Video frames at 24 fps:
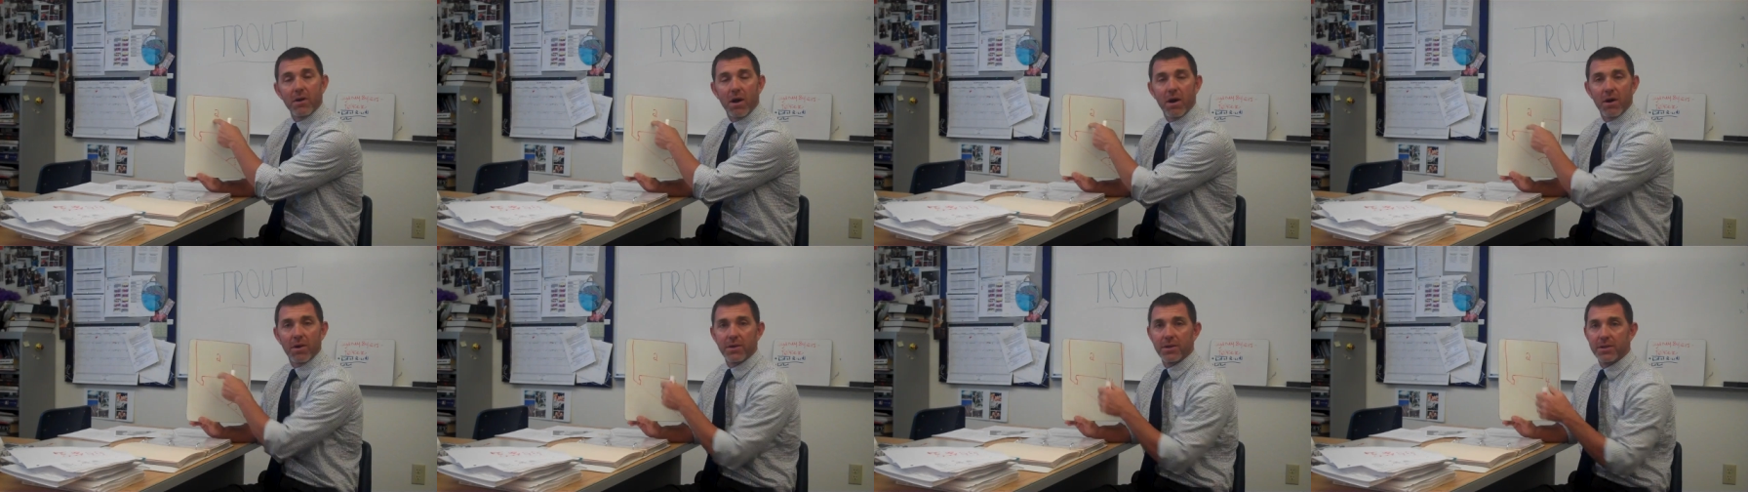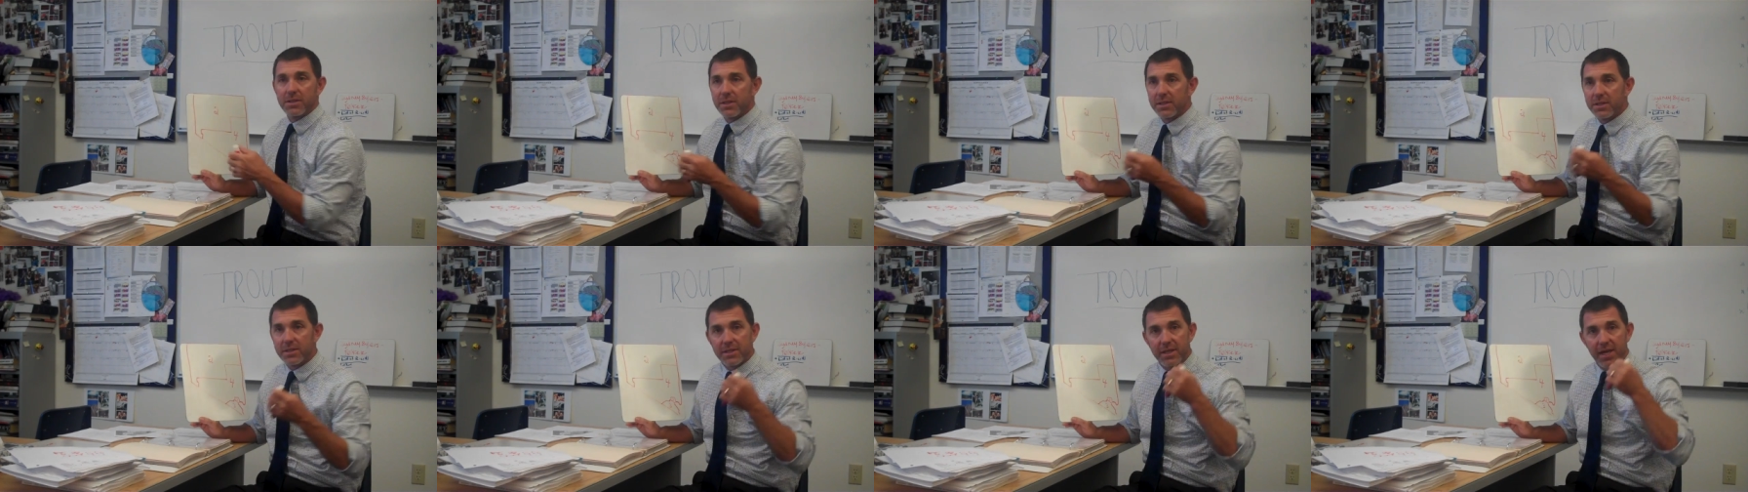
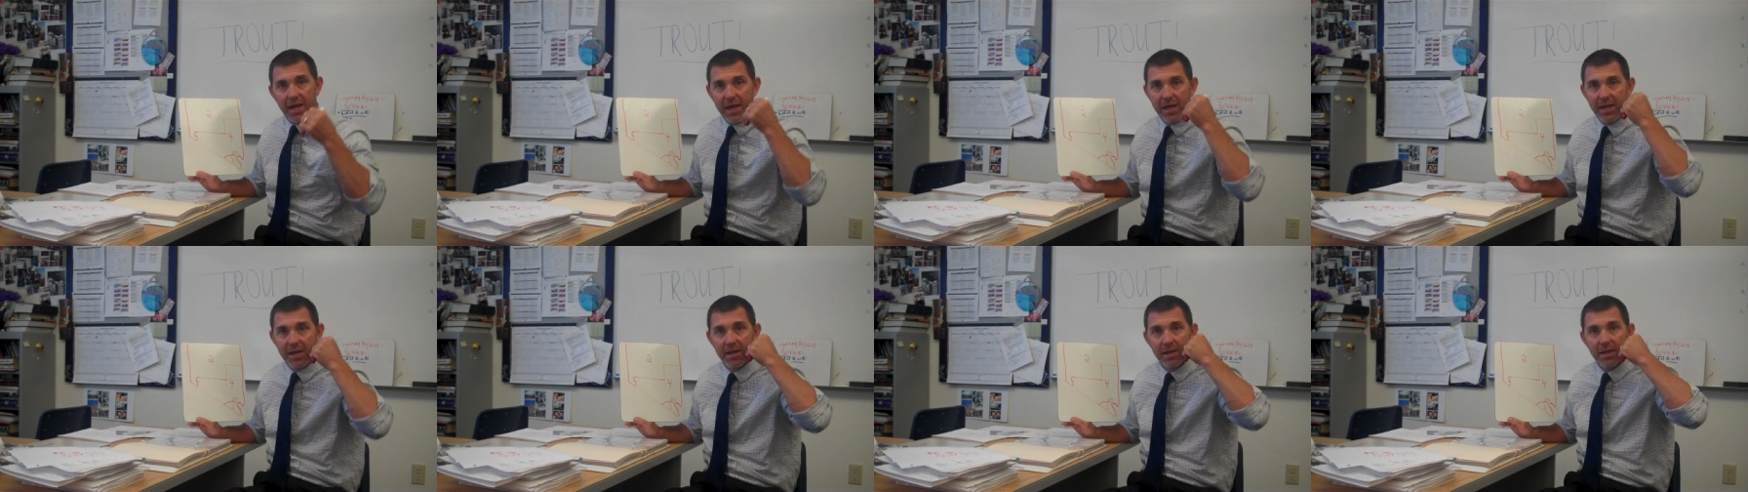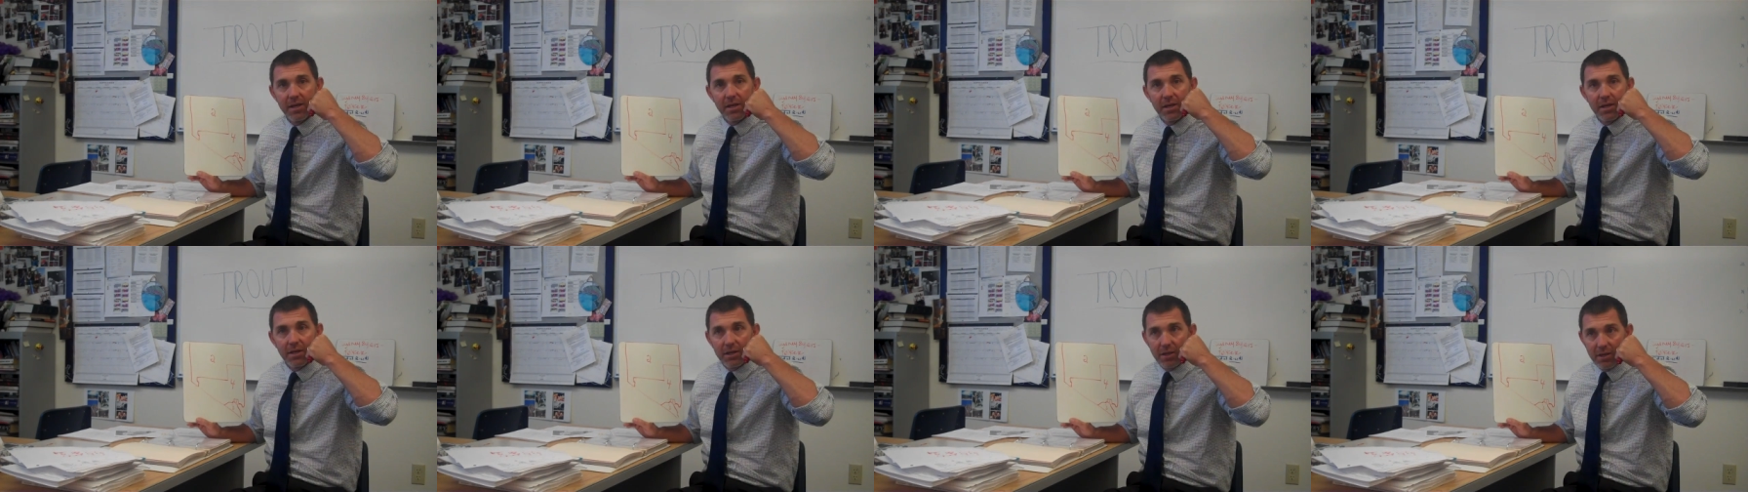Congress and say,
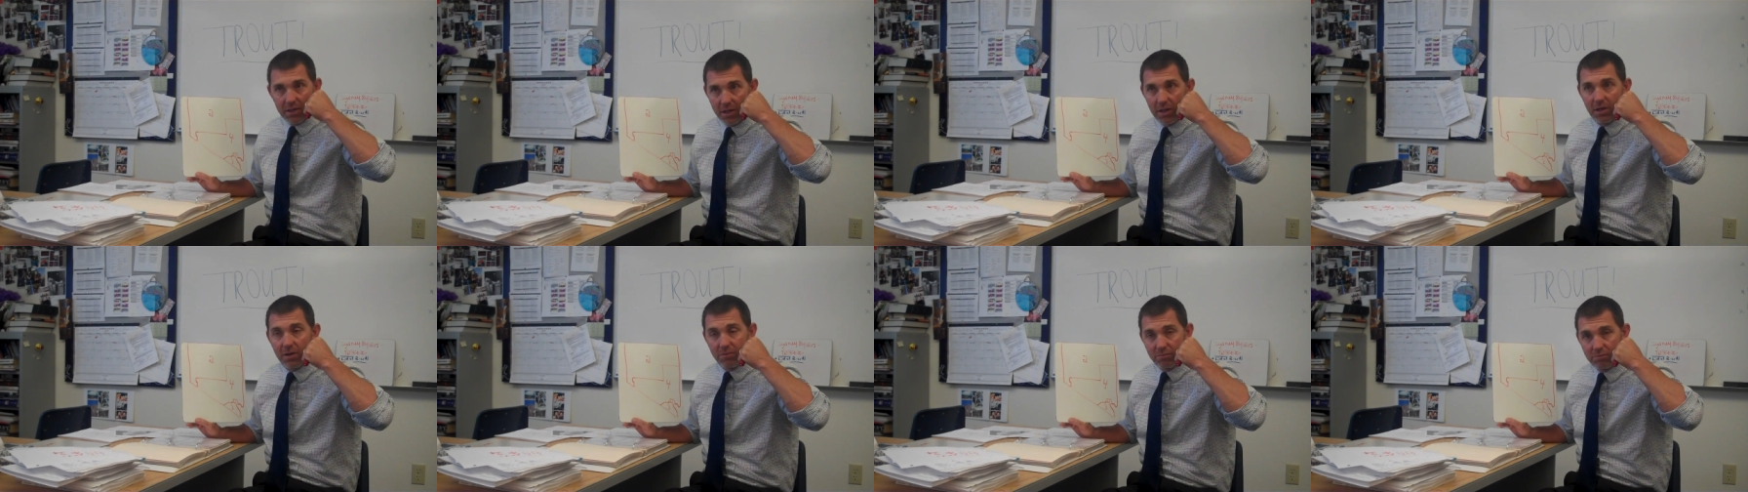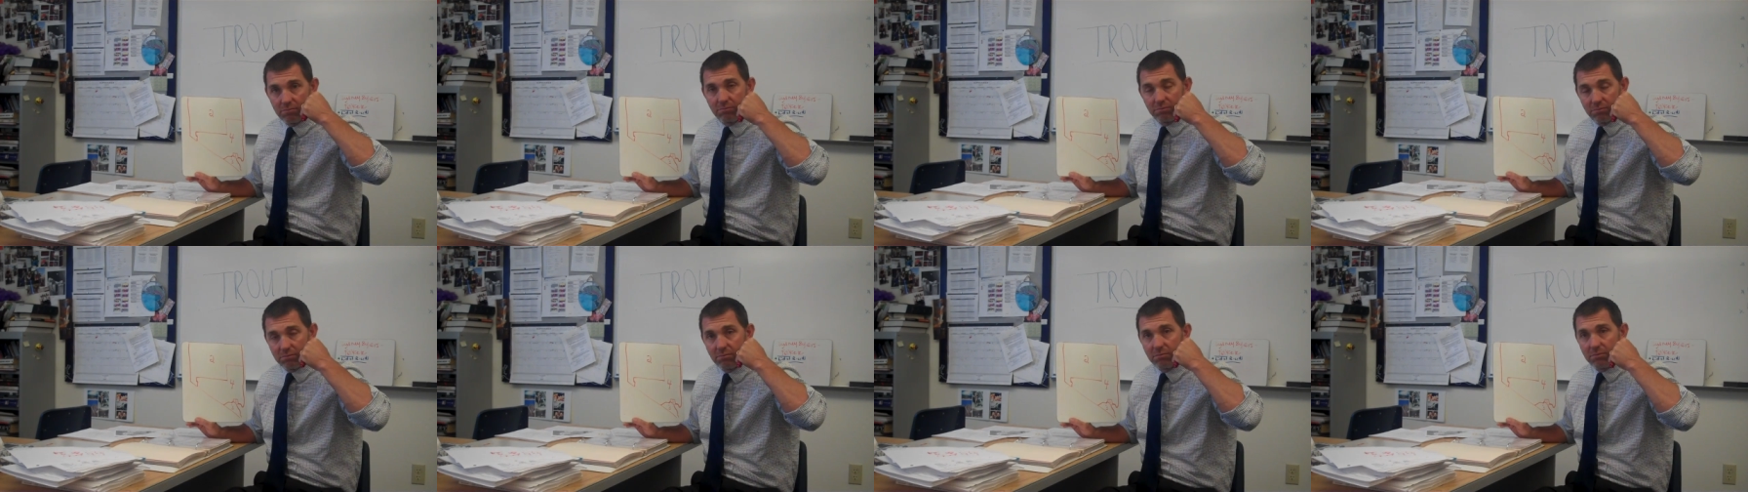you
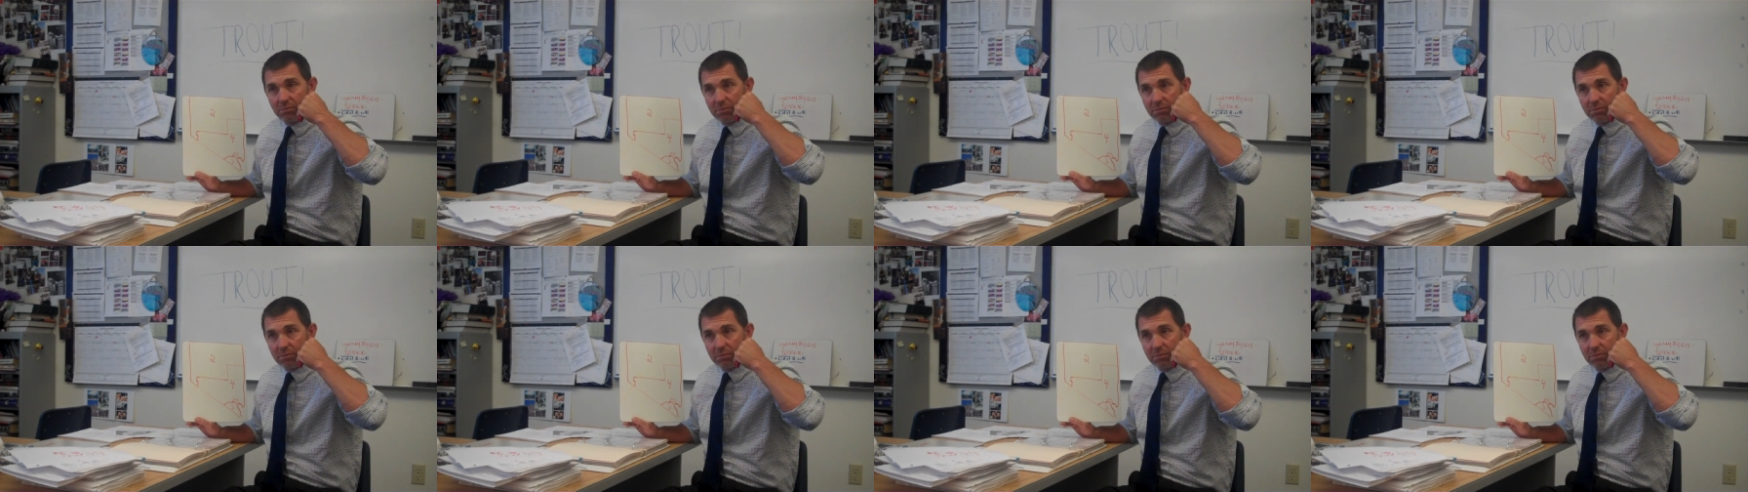know,